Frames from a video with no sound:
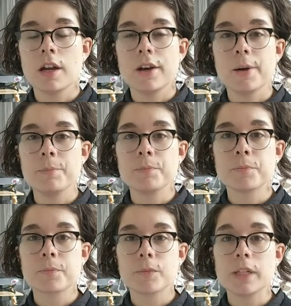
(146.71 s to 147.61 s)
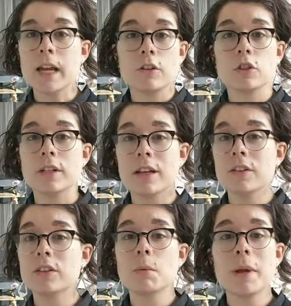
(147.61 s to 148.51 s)

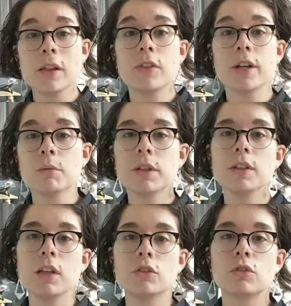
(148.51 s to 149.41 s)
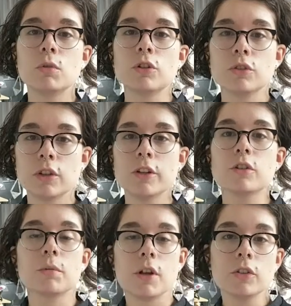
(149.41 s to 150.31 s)
And the main thing really is to understand
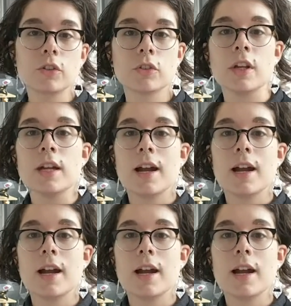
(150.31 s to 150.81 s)
your risks